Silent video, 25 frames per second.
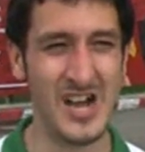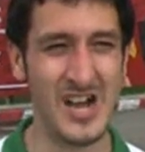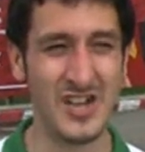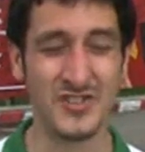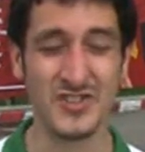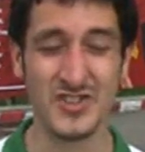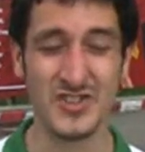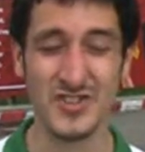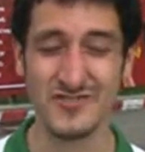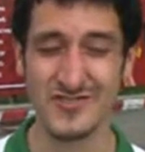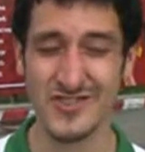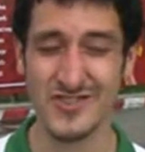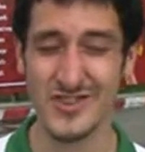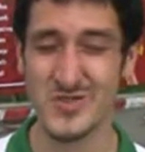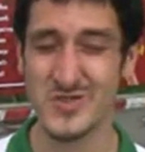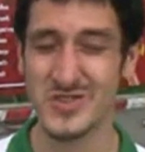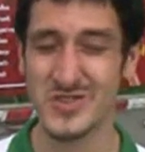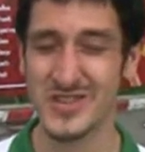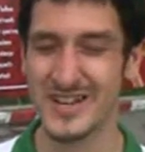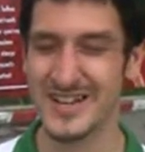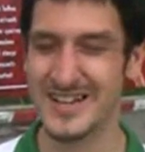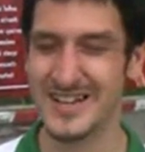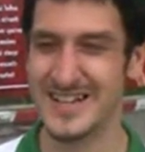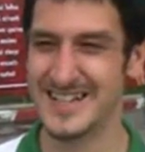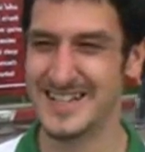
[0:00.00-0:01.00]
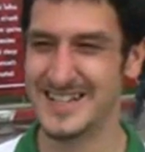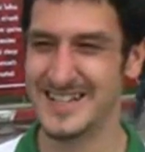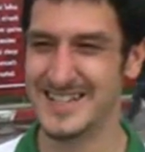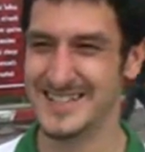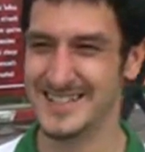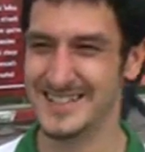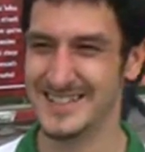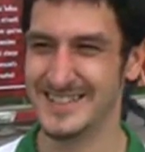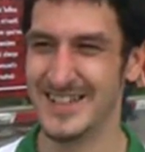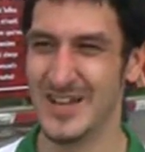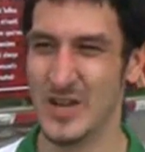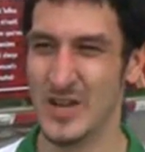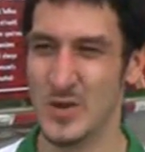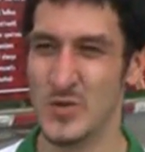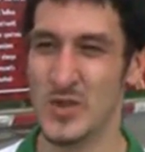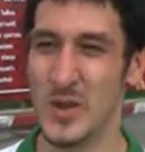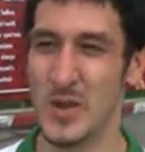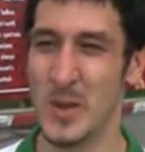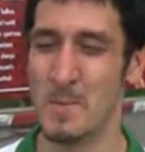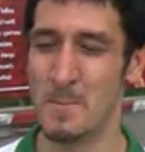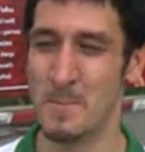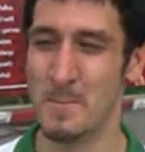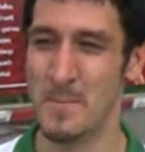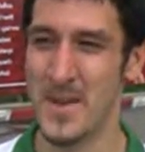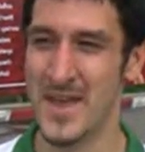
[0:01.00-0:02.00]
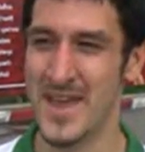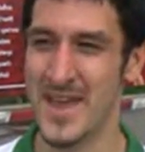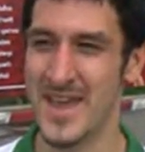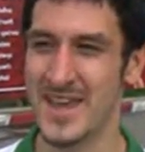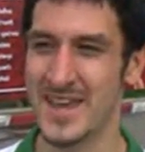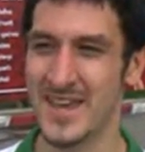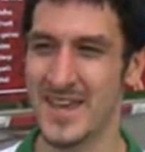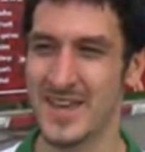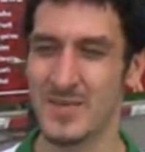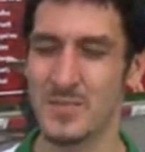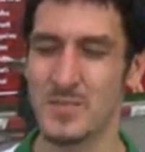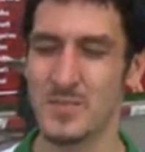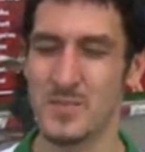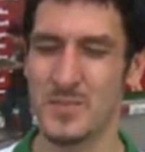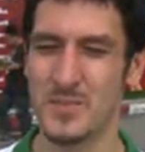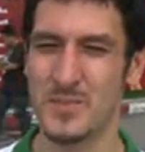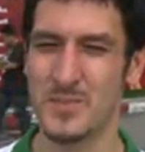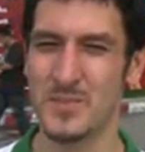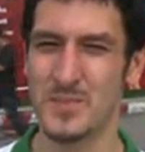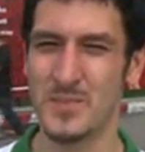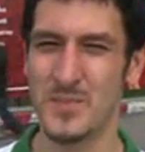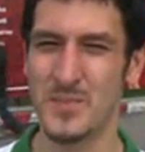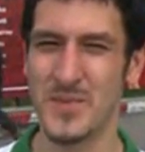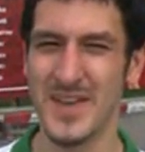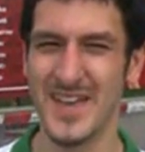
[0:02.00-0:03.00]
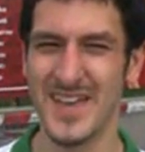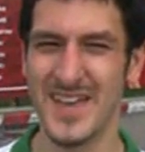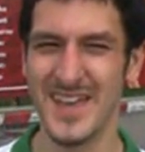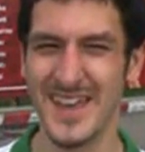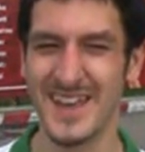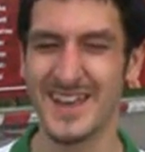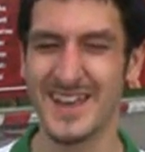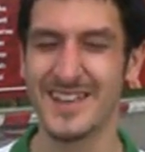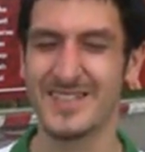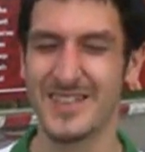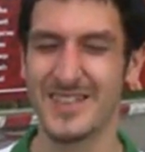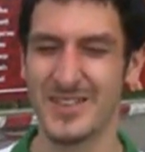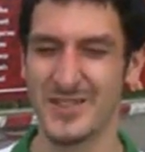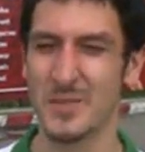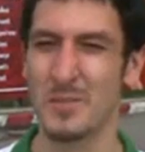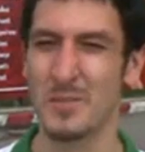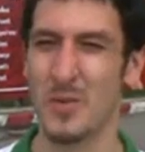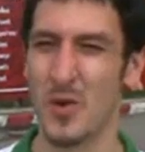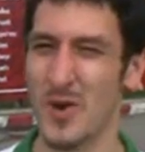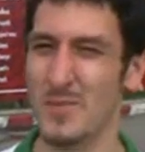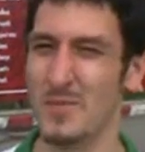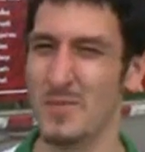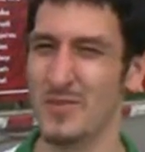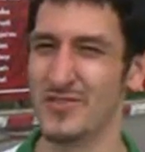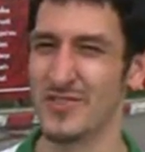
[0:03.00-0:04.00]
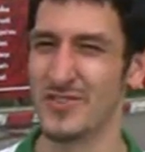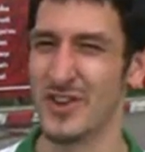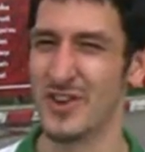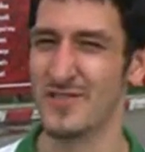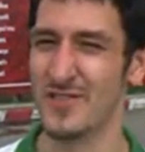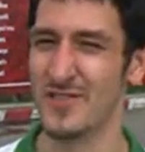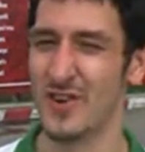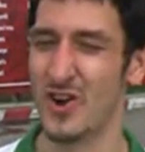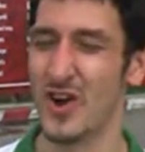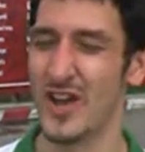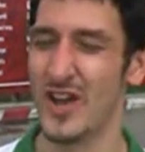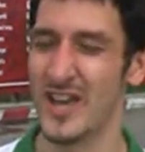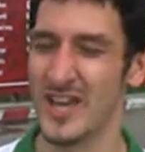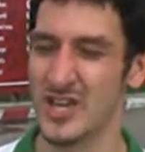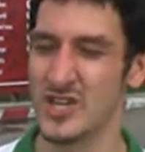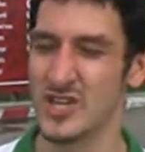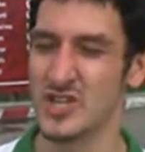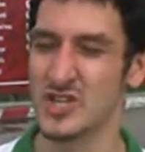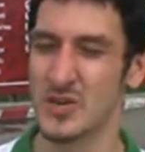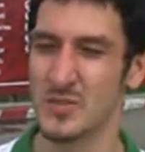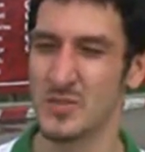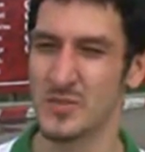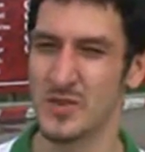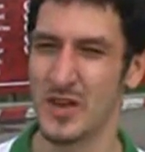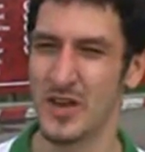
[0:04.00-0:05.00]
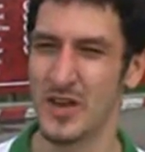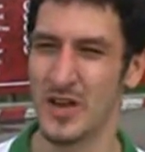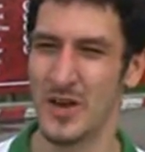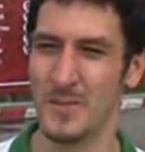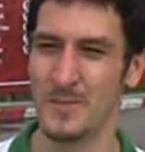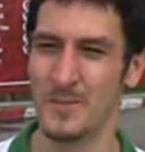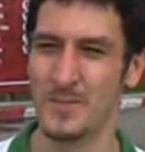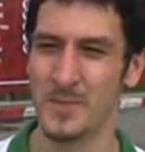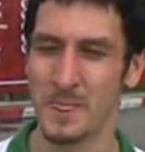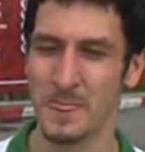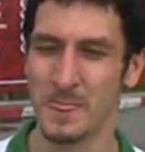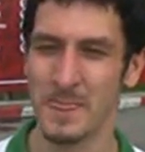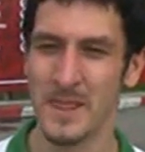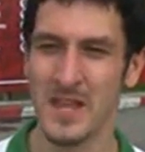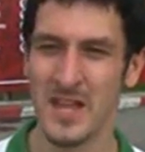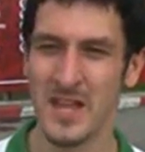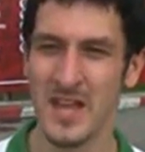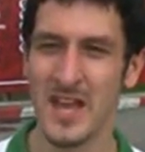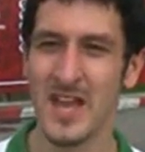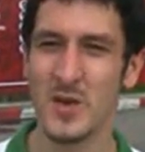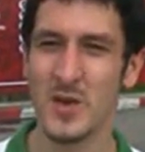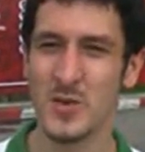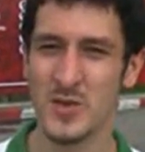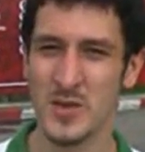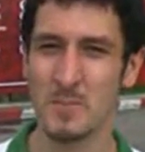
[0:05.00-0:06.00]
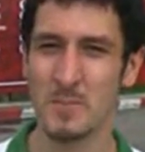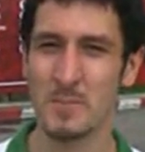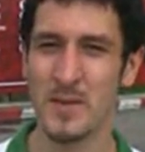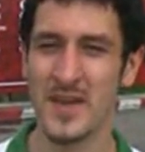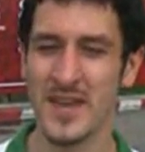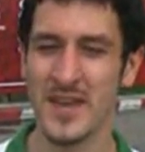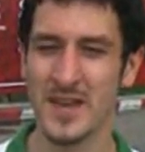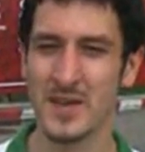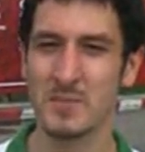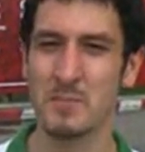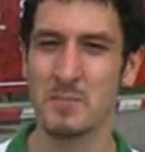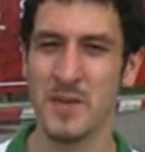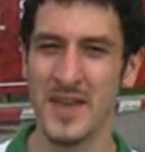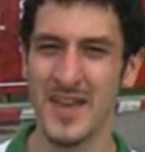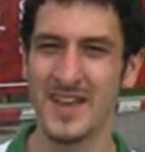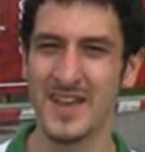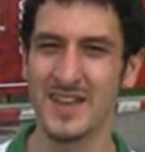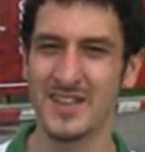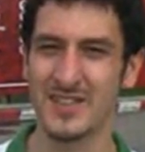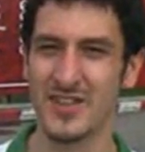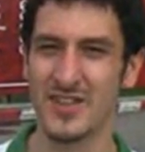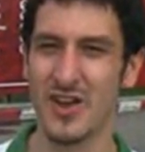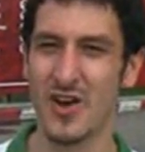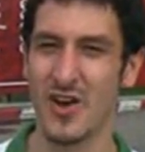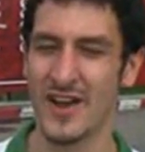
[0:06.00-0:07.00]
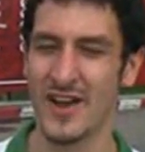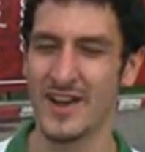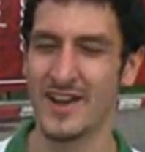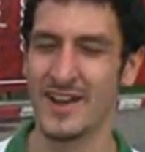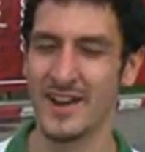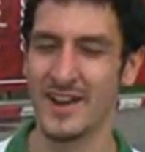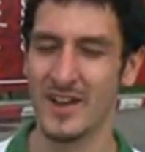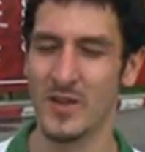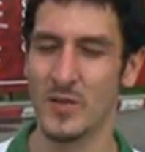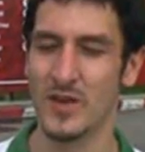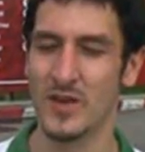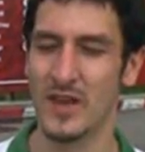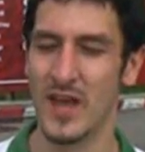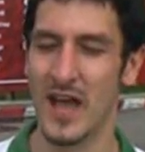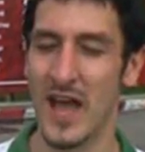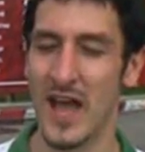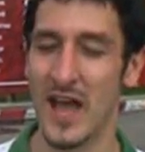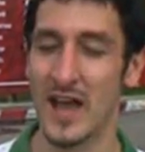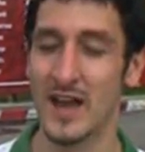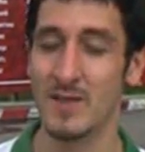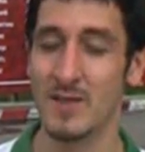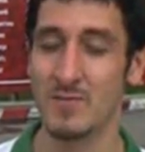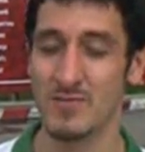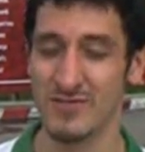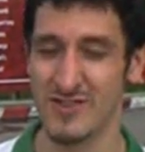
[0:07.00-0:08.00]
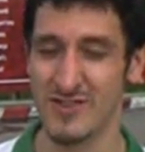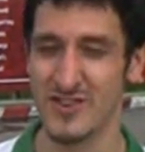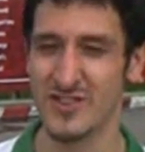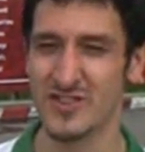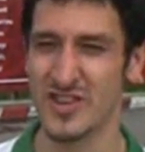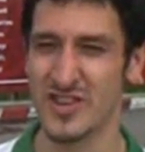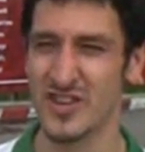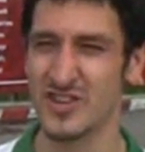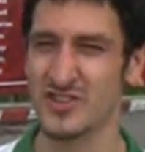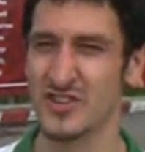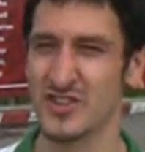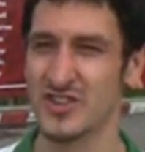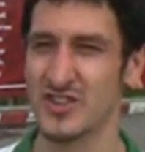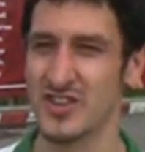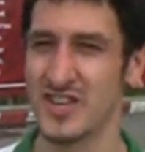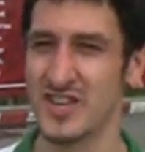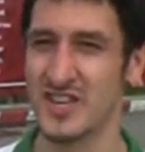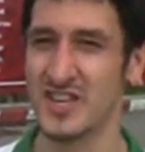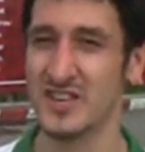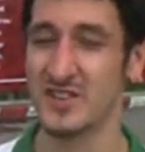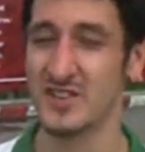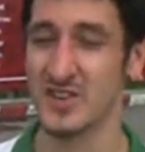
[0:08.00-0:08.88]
Saruta, who's a big disappointment so far. He was a big signing, and in pre-season he